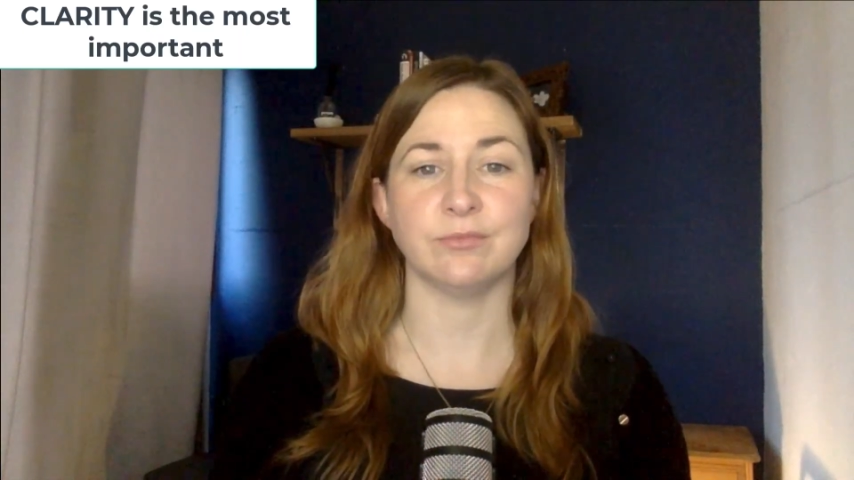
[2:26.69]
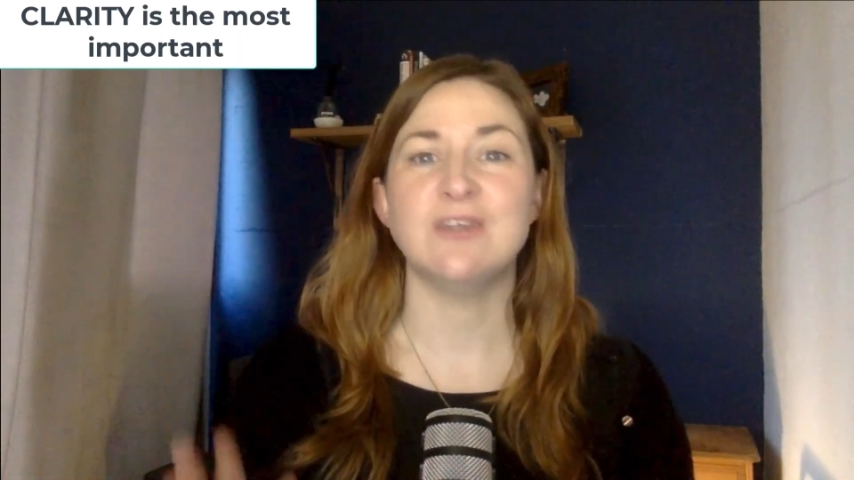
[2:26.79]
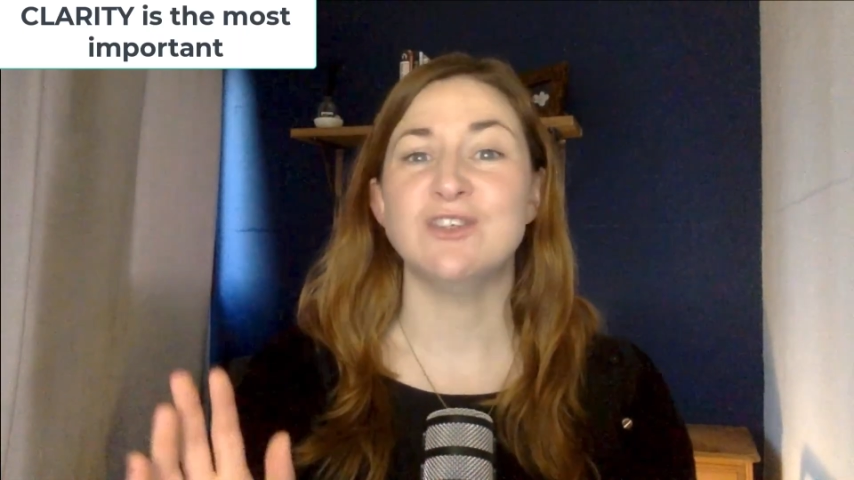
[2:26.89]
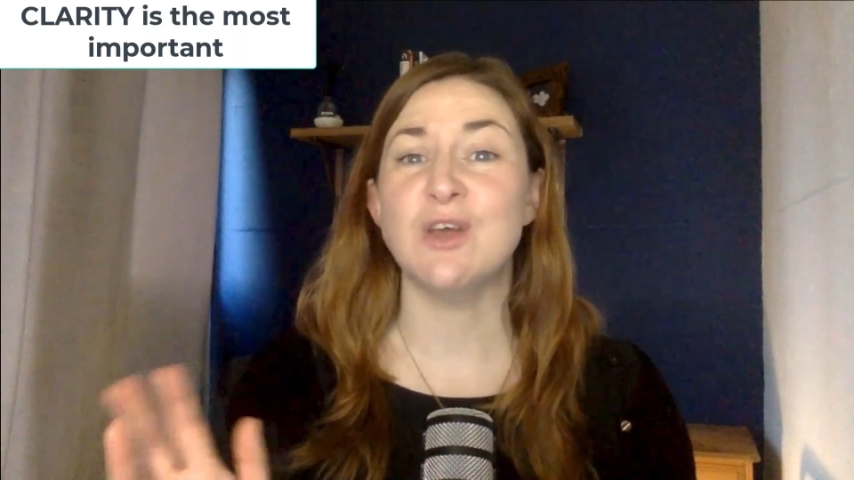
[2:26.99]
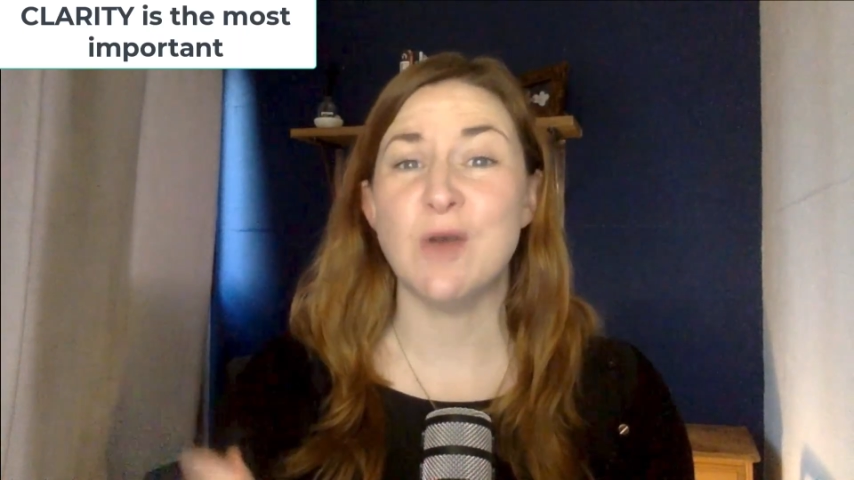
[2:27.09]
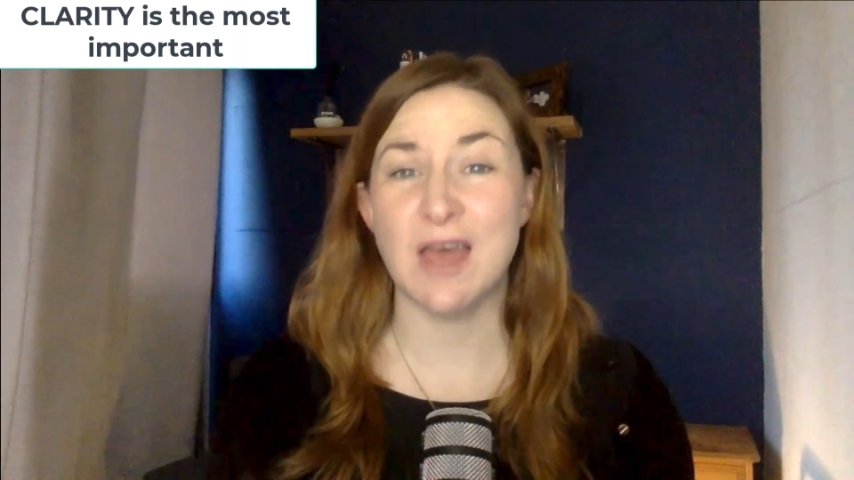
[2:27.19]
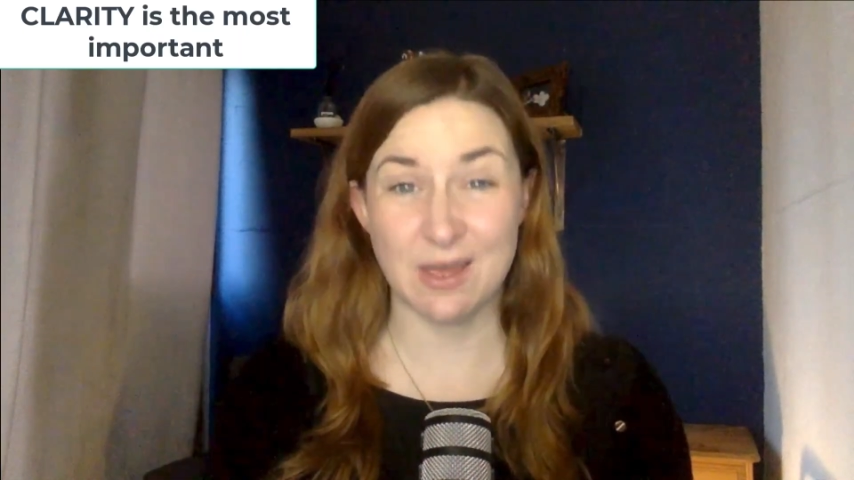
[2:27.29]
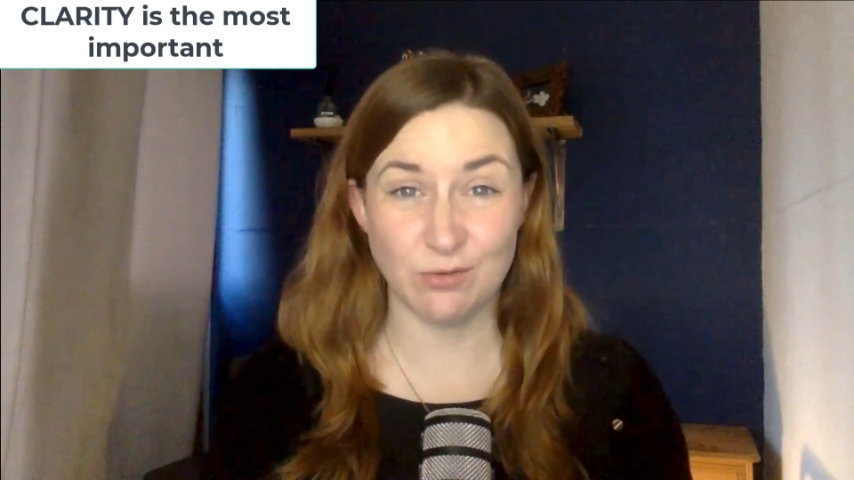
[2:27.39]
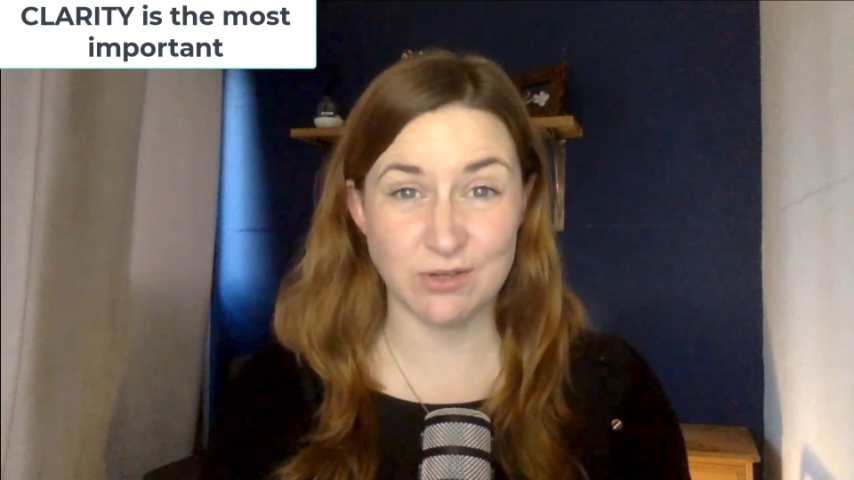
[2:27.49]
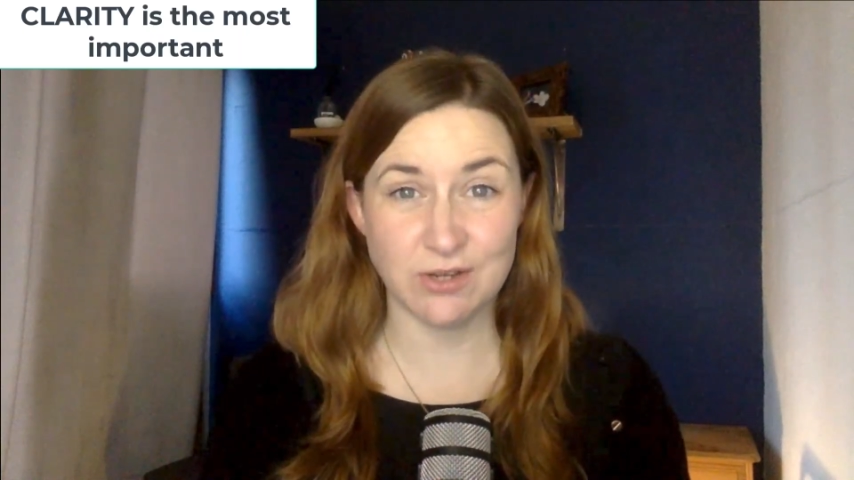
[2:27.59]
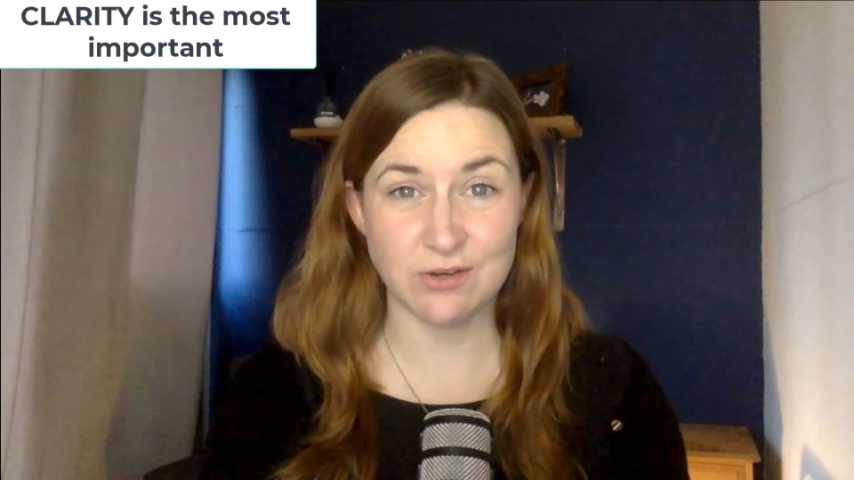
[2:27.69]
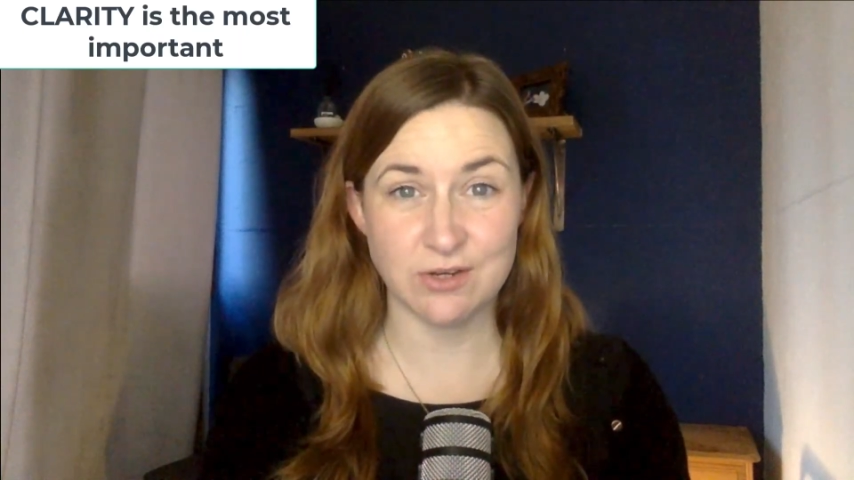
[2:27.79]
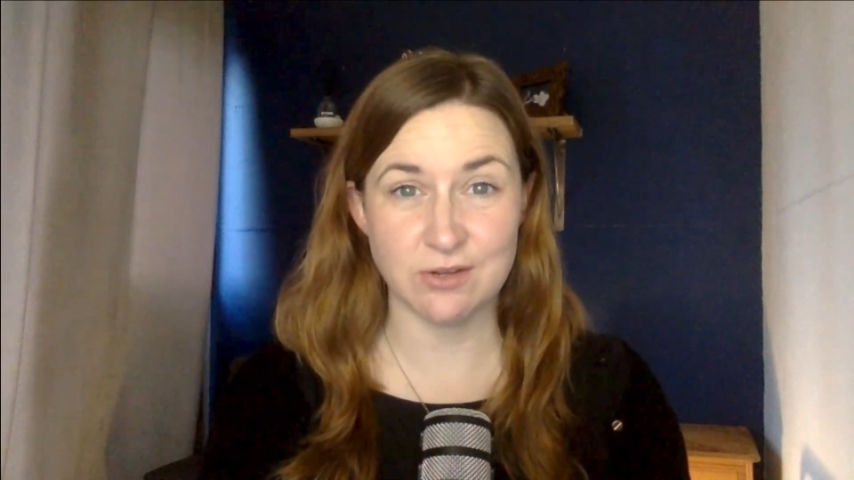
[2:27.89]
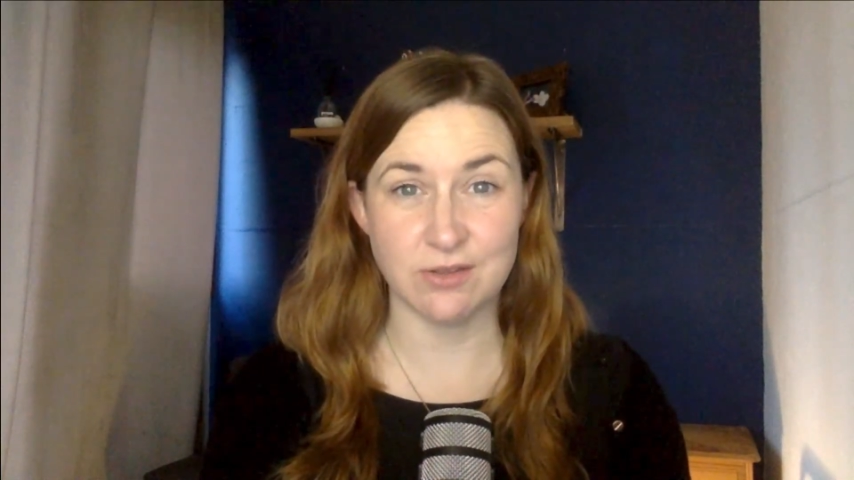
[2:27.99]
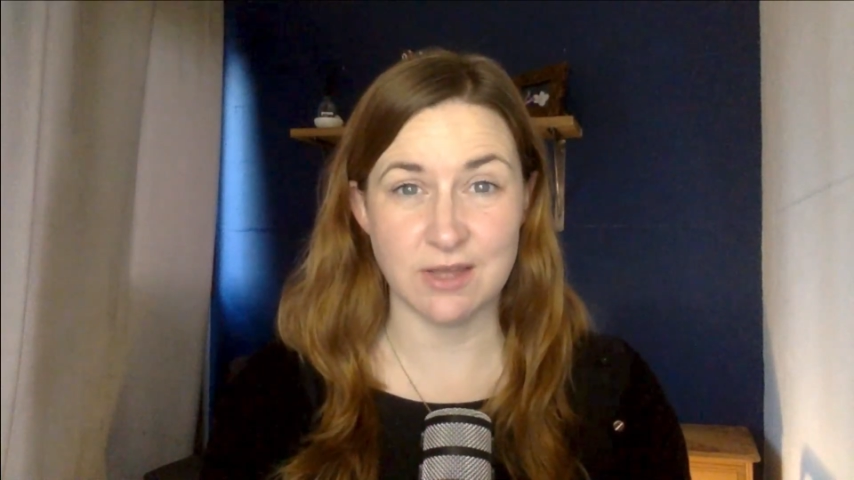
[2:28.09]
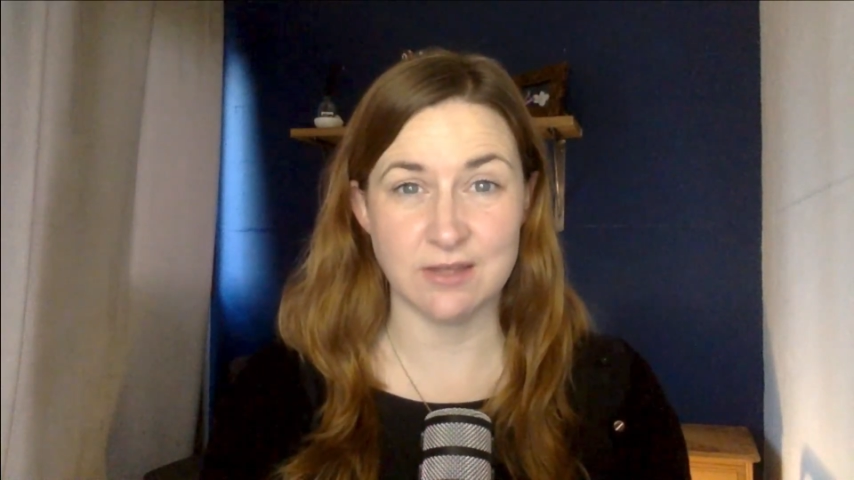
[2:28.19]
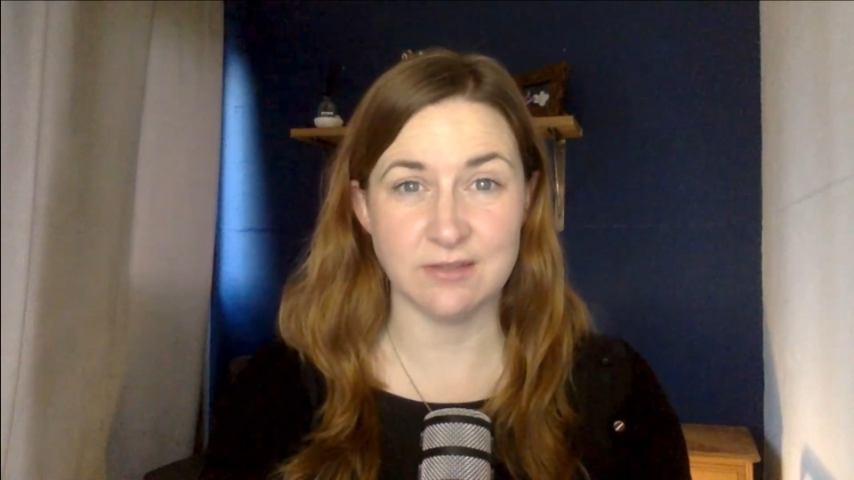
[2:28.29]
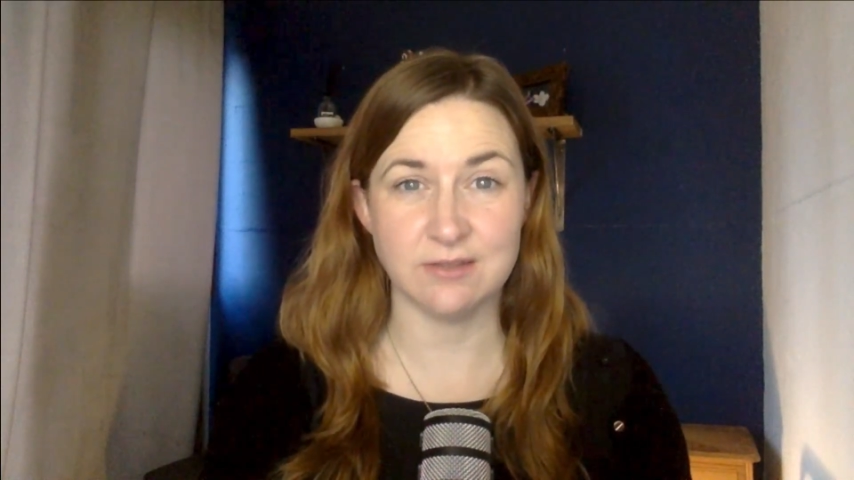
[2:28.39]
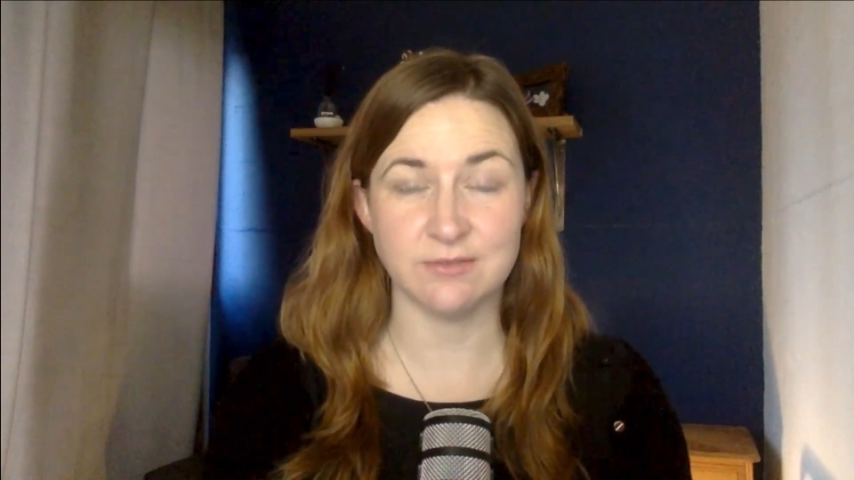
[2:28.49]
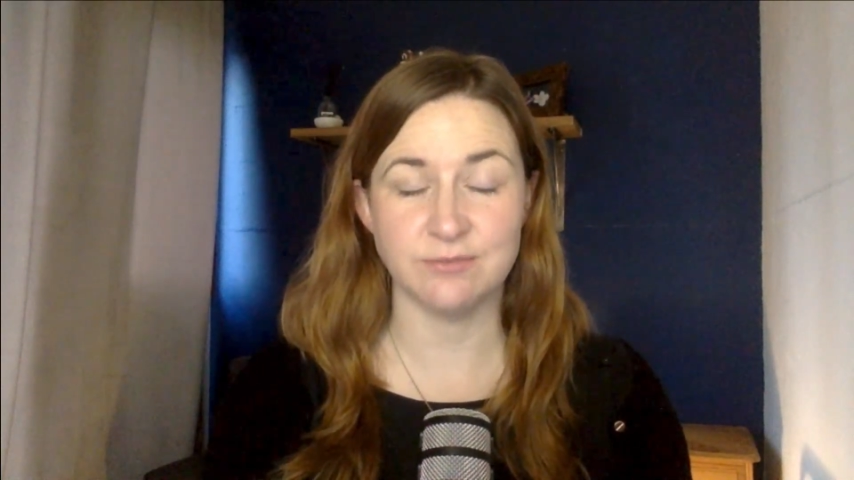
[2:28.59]
So how do you do
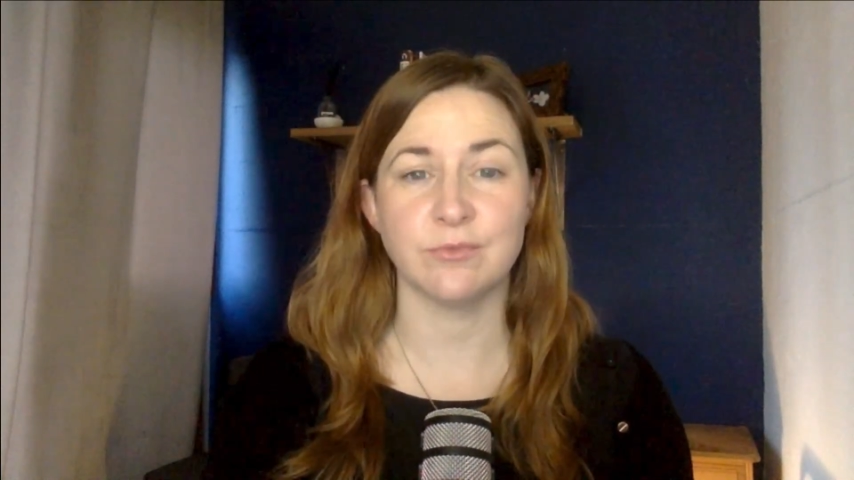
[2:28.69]
this?